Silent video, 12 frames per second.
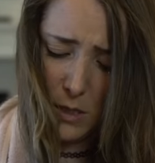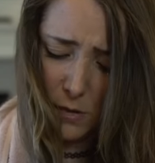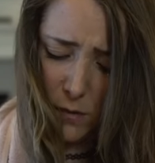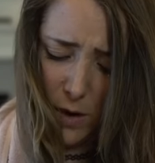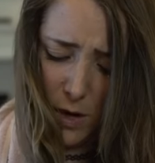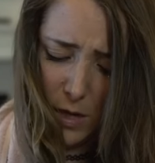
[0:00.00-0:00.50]
It's
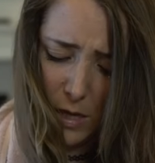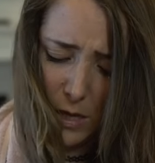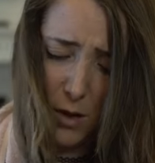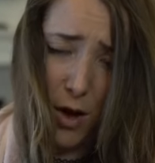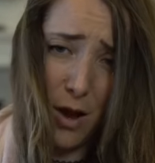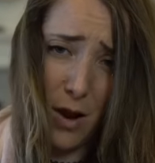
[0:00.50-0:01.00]
finally
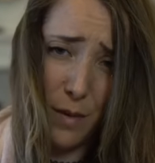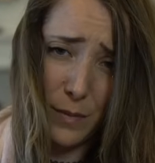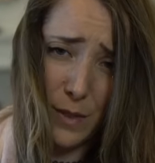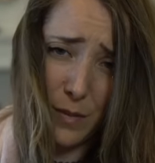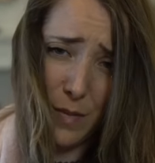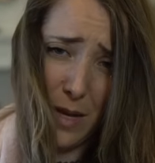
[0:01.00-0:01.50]
caught
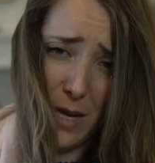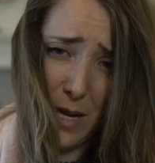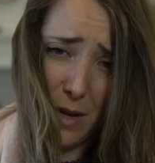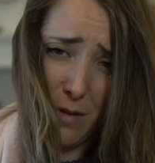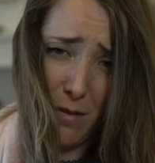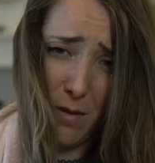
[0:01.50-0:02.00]
up to
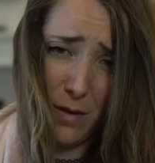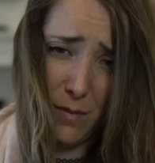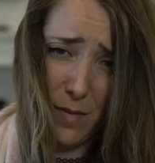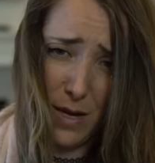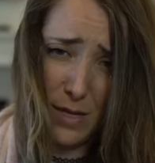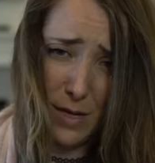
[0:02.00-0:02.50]
me. All of
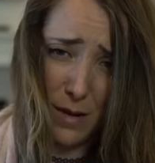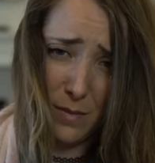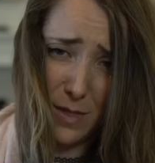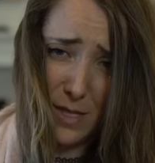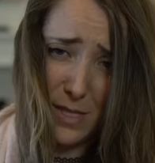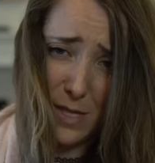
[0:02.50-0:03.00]
my dumb
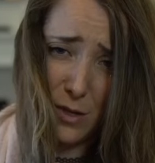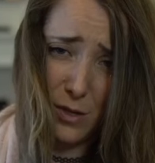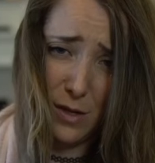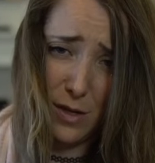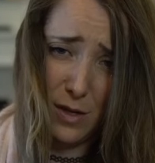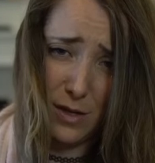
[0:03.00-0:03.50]

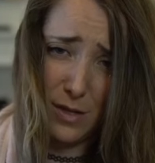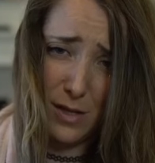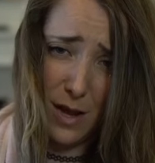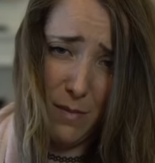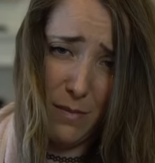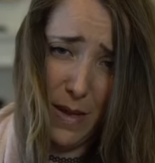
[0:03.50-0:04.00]
decisions.
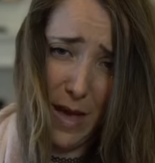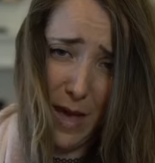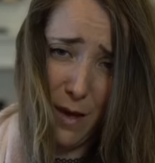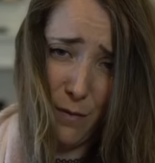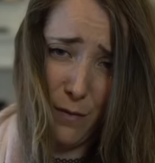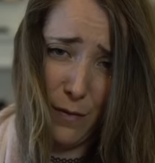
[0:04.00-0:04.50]
I'm
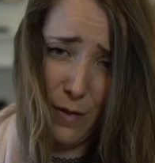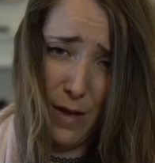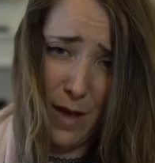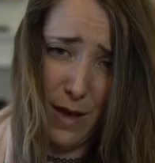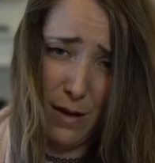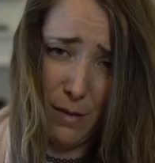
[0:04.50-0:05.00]
paying for
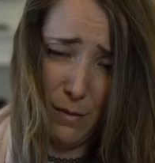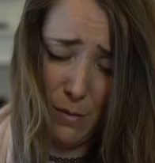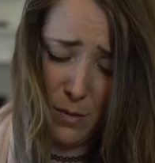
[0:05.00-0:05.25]
them.